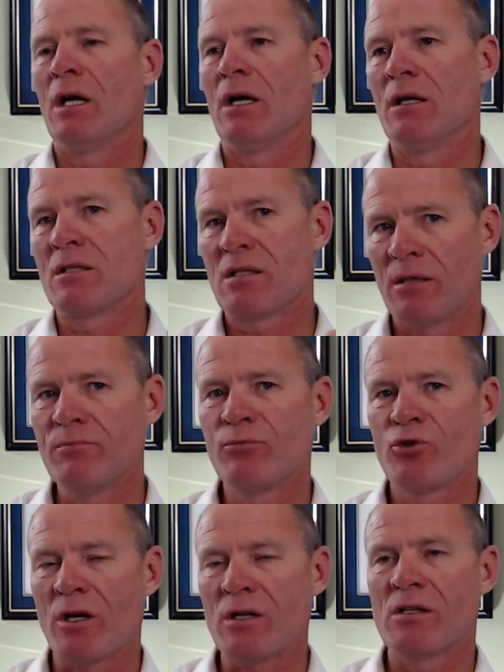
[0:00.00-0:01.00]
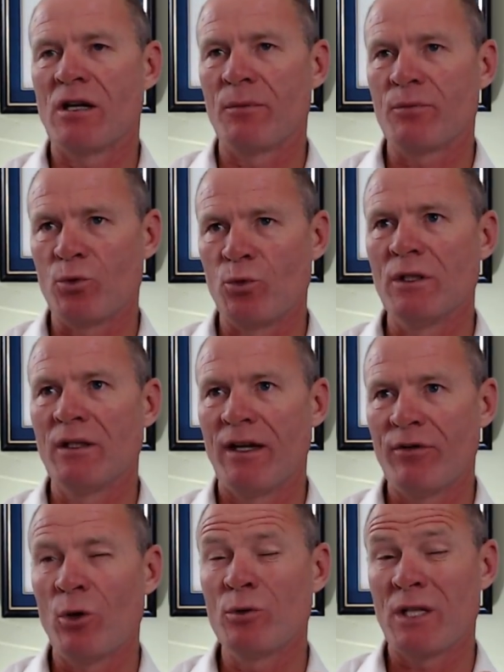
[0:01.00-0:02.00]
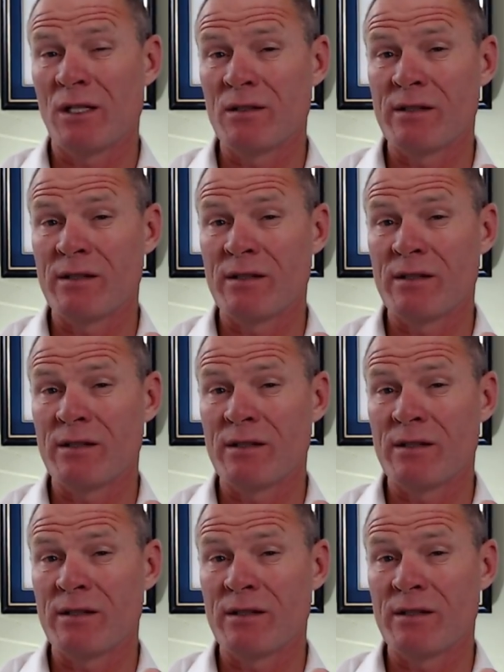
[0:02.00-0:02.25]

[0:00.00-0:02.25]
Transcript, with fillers: Some truck stops will have hotels